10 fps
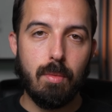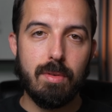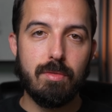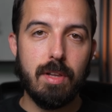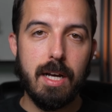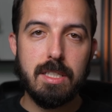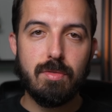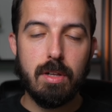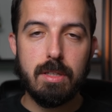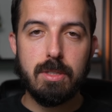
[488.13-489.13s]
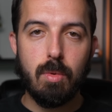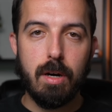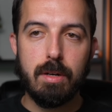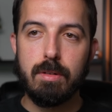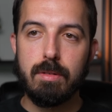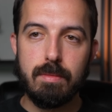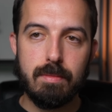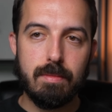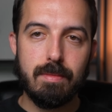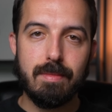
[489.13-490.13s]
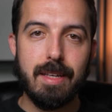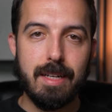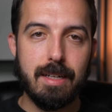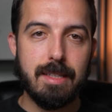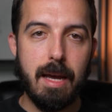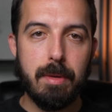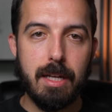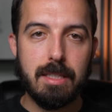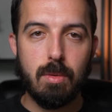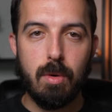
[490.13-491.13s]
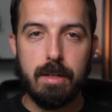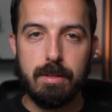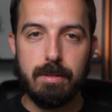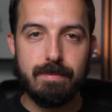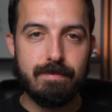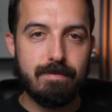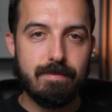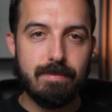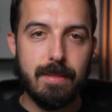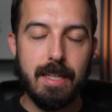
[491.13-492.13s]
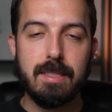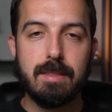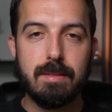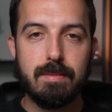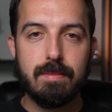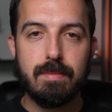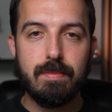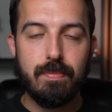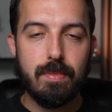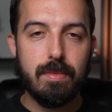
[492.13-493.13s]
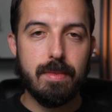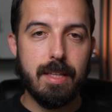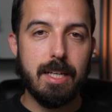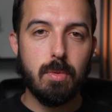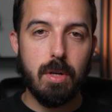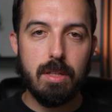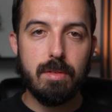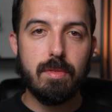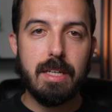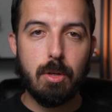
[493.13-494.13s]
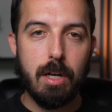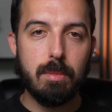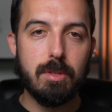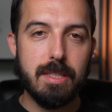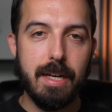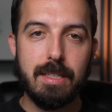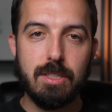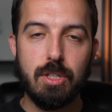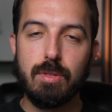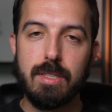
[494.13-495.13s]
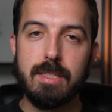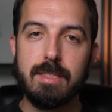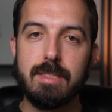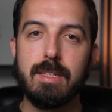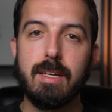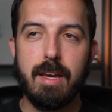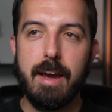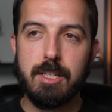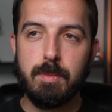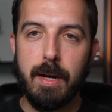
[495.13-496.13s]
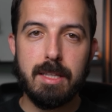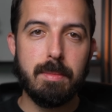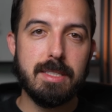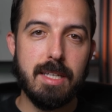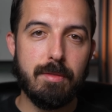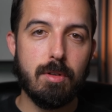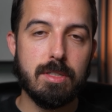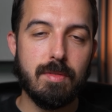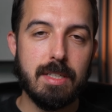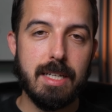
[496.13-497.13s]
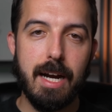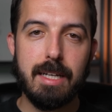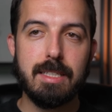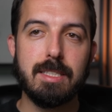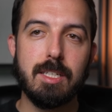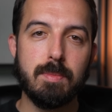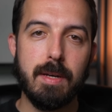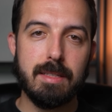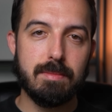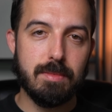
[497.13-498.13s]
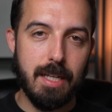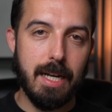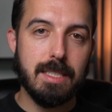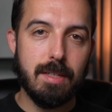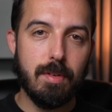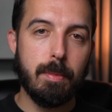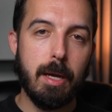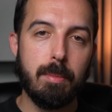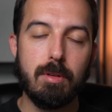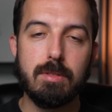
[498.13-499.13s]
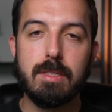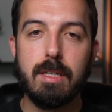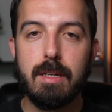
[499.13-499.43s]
when flies fall into water, it contaminates the water. That's what all of the credible science shows us. And despite the best efforts of these highly suspect scientific papers,